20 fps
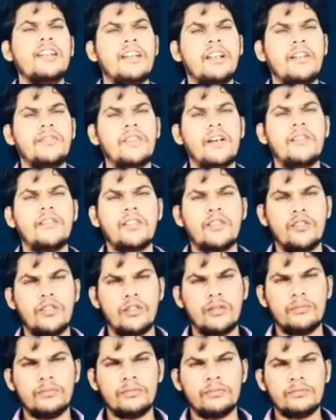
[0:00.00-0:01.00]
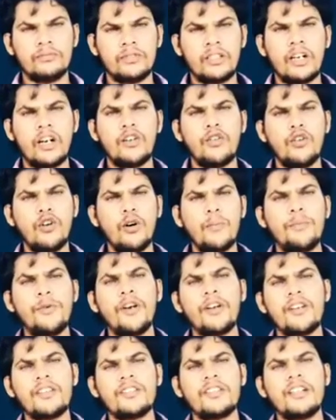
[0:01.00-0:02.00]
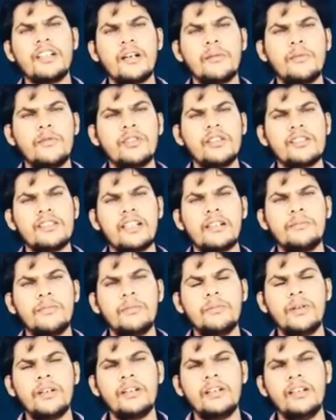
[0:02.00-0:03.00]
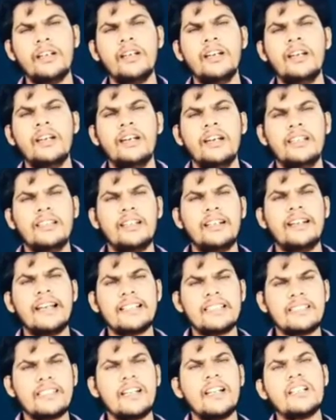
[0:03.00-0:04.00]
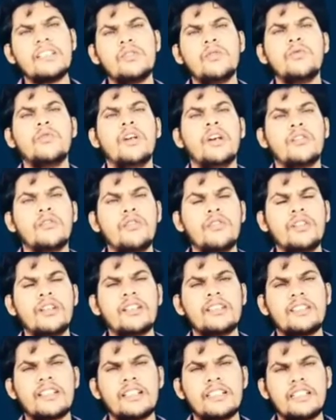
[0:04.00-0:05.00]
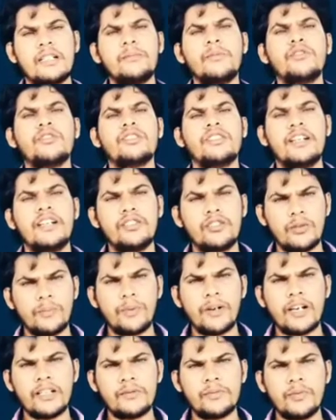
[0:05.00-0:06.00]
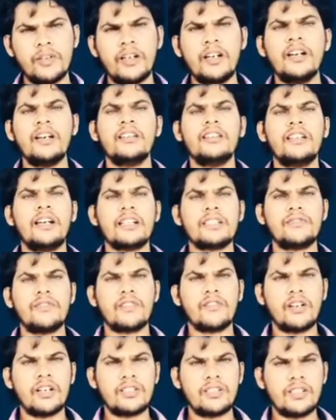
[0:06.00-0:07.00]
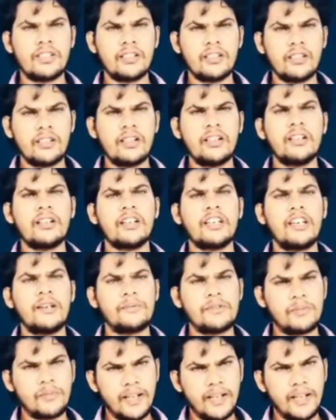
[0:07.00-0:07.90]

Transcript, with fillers: layer of our home. I hope you understand about the cell membrane. In the next class, we are going to discuss about cytoplasm. Thanks for watching. Keep